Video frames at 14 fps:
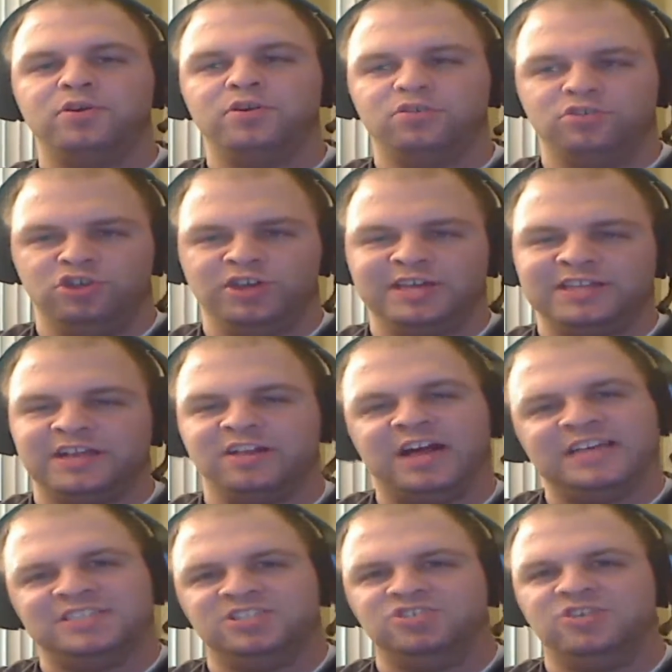you look at the
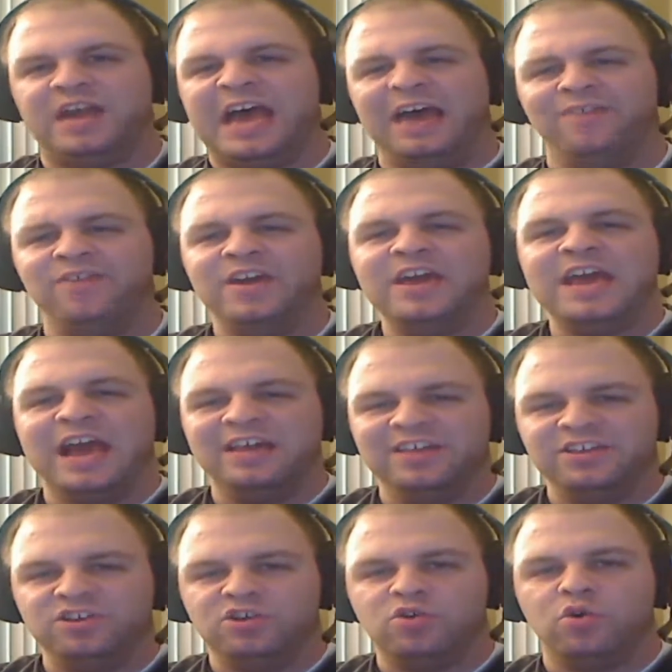classes you have, and
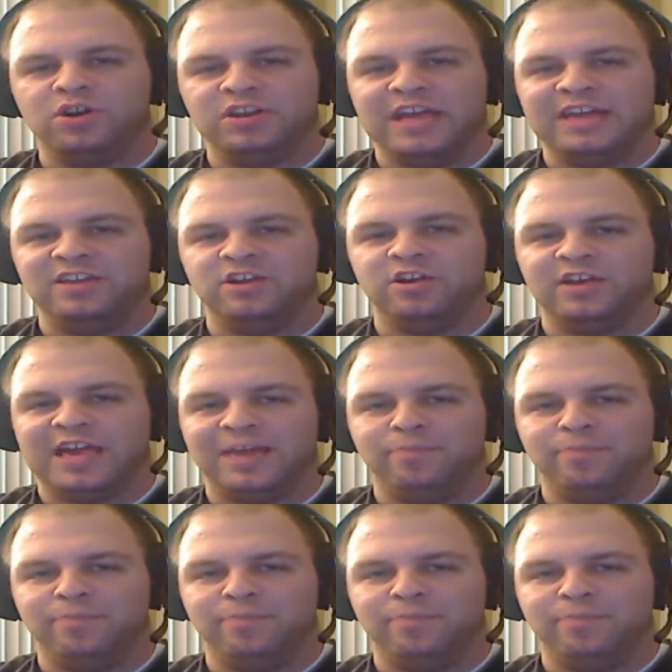then you coordinate your game